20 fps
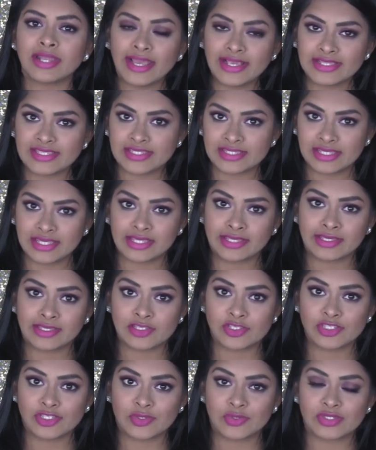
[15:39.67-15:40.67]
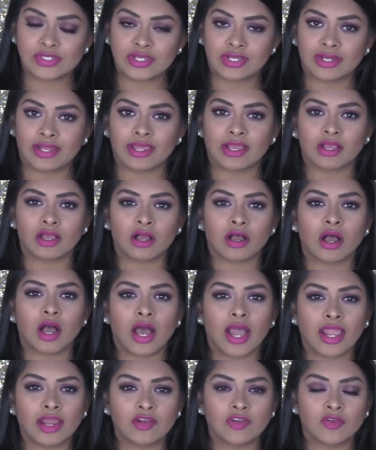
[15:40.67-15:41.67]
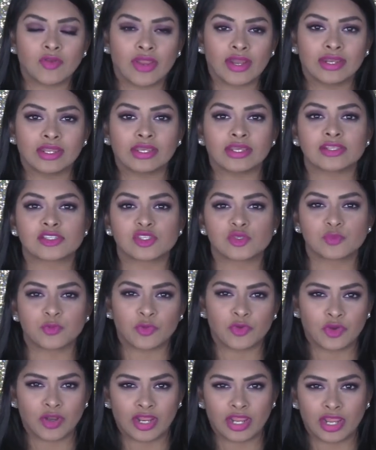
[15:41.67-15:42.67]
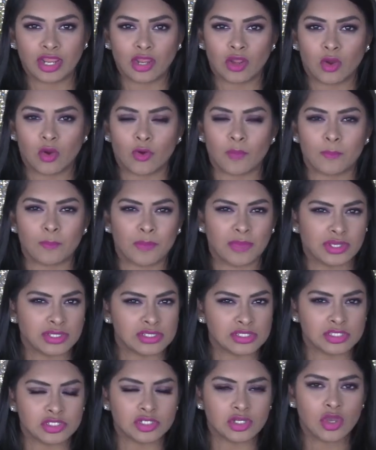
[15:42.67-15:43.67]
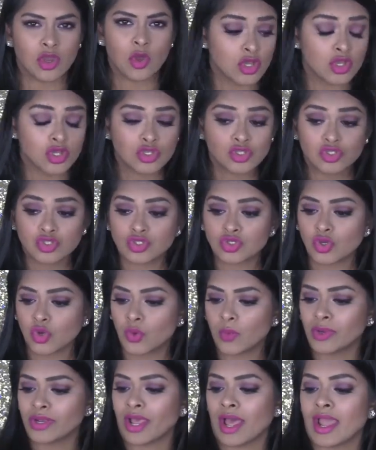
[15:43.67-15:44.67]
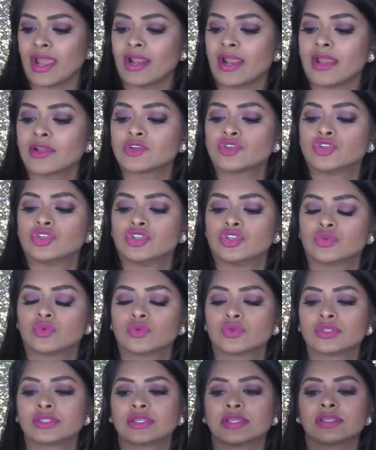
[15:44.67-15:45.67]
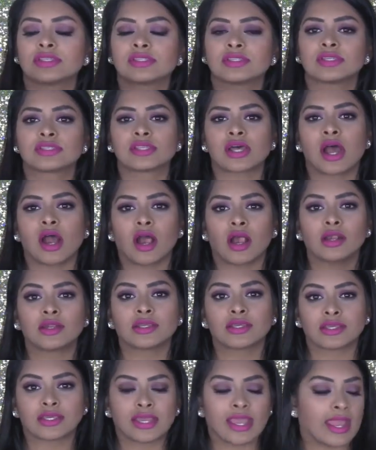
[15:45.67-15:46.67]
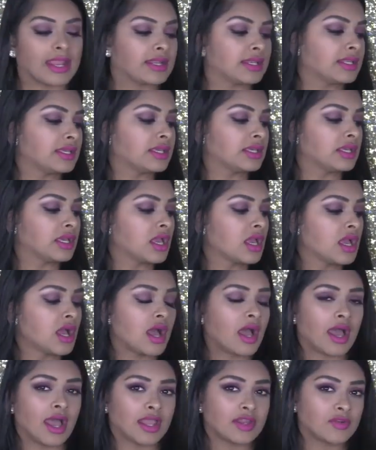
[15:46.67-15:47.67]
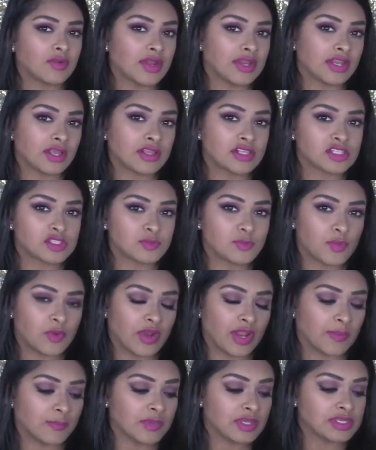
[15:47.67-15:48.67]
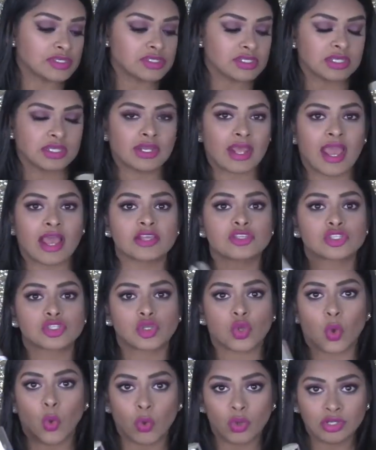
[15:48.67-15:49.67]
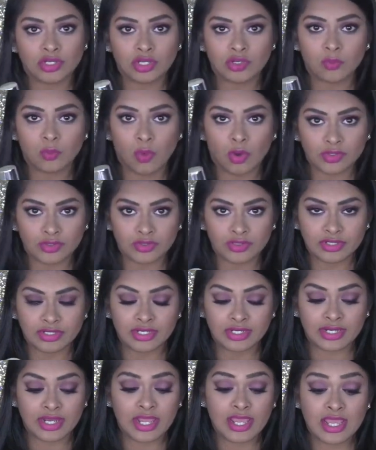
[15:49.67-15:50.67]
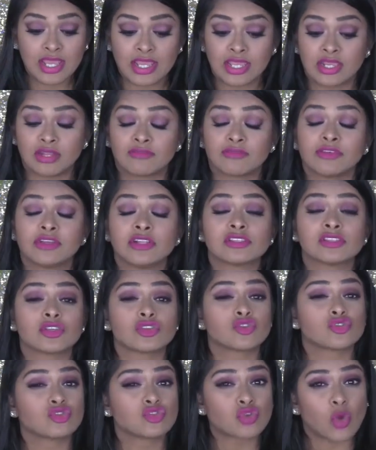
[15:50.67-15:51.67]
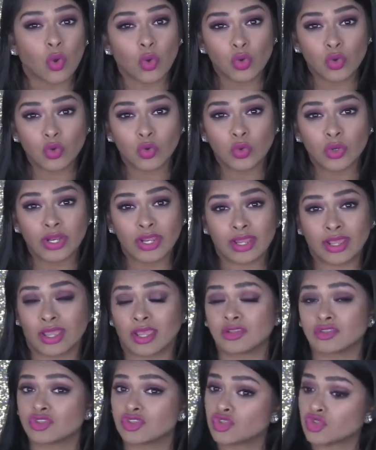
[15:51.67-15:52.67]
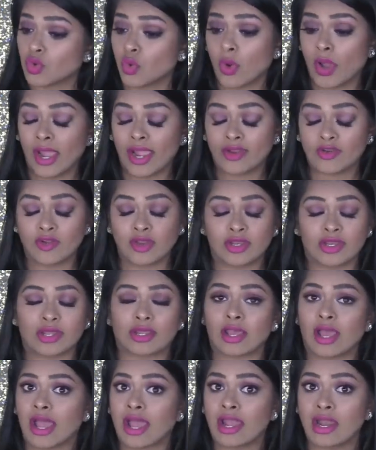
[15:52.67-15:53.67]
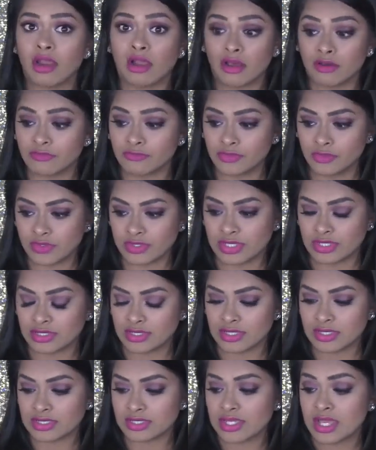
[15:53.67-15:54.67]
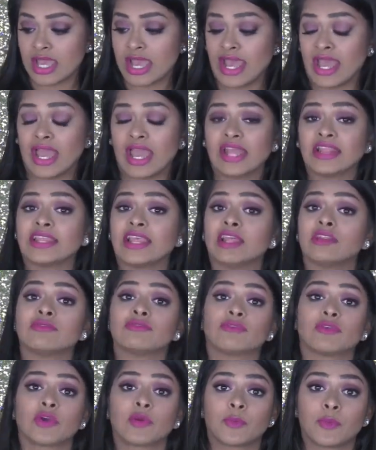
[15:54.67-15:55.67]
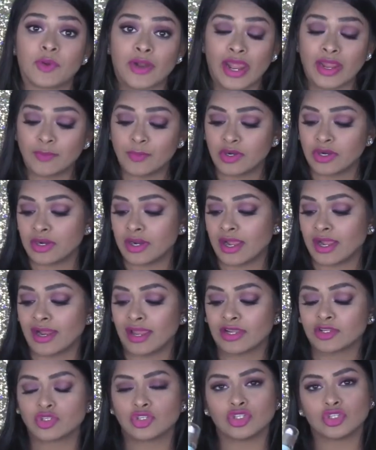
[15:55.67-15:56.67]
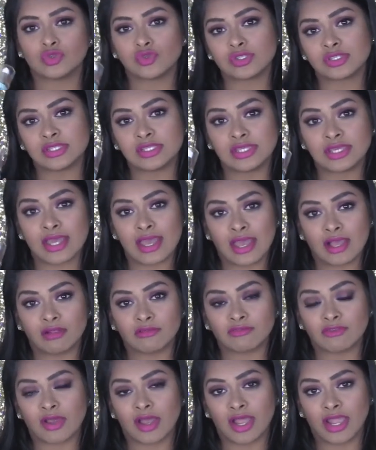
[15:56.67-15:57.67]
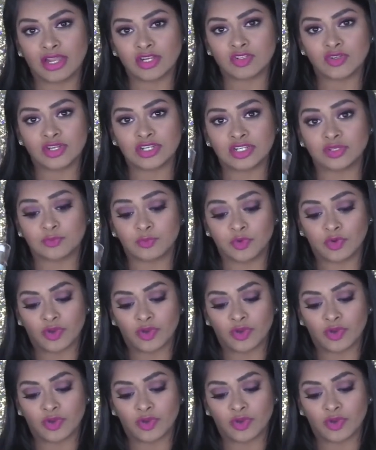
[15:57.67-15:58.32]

next thing is using like a hydrating spray or mist. So what I like to use is this hard candy hydrating spray mist. It has coconut water in it. It feels so cooling and so hydrating. I love using this. And then for primer, I like to use the e.l.f. hydrating